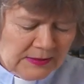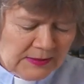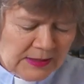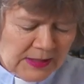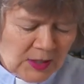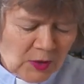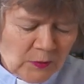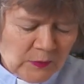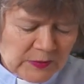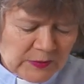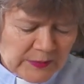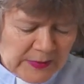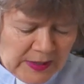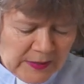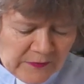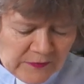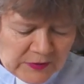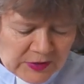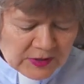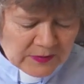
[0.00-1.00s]
That opens me
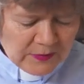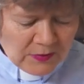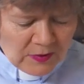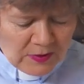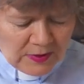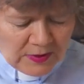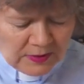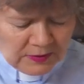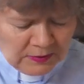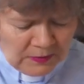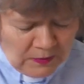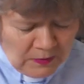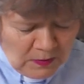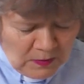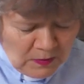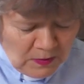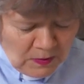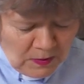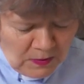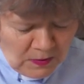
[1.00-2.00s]
up for tomorrow.
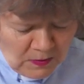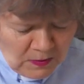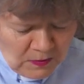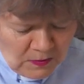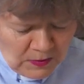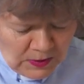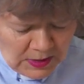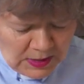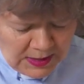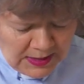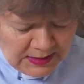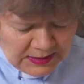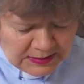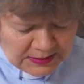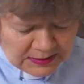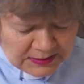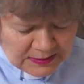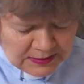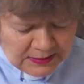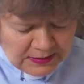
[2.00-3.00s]
Oh,
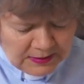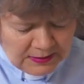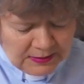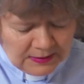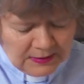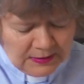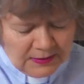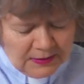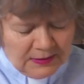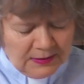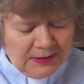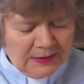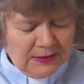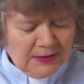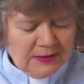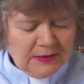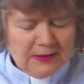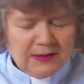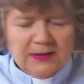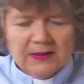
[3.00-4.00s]
yes.
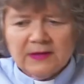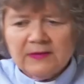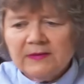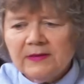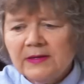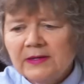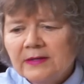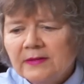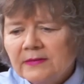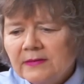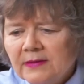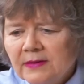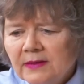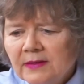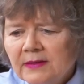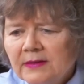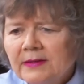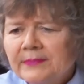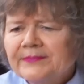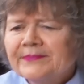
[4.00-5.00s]
All right.
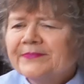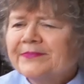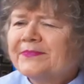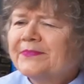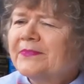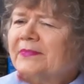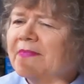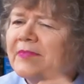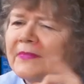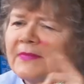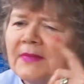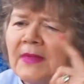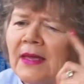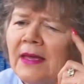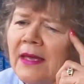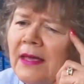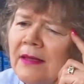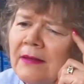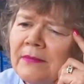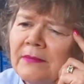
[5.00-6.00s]

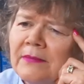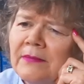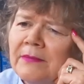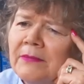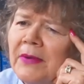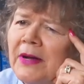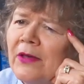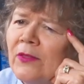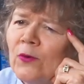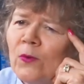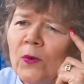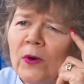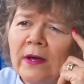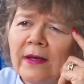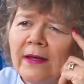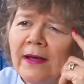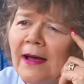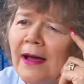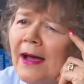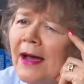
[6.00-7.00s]
Hey, by the
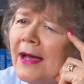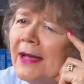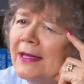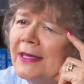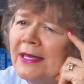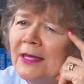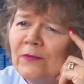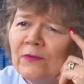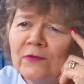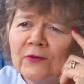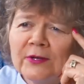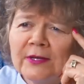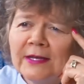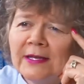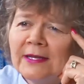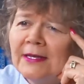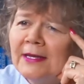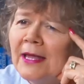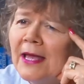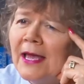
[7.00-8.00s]
way, I keep
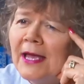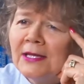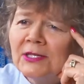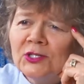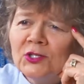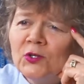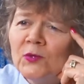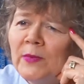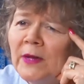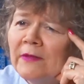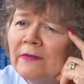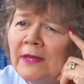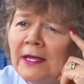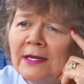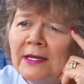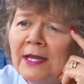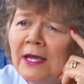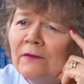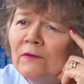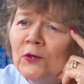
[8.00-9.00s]
forgetting to ask you about that
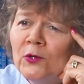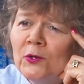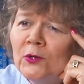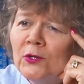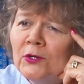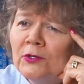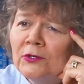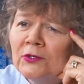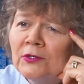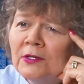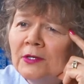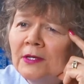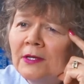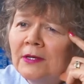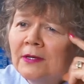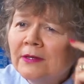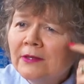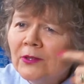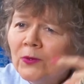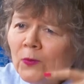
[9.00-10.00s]
nephew of yours,
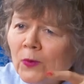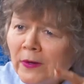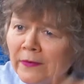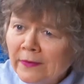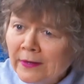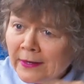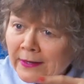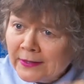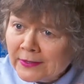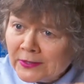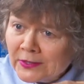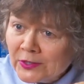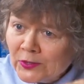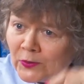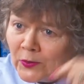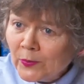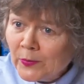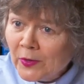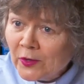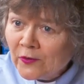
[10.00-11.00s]
the one that has
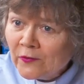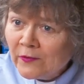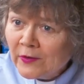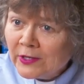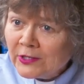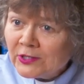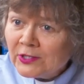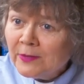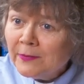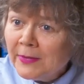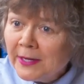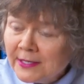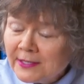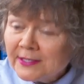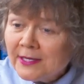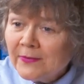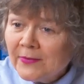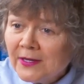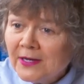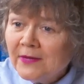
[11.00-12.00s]
zero motivation to make
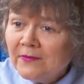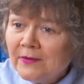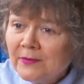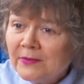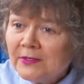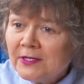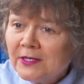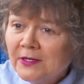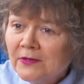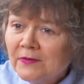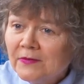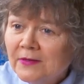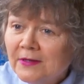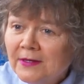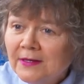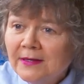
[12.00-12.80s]
something of himself.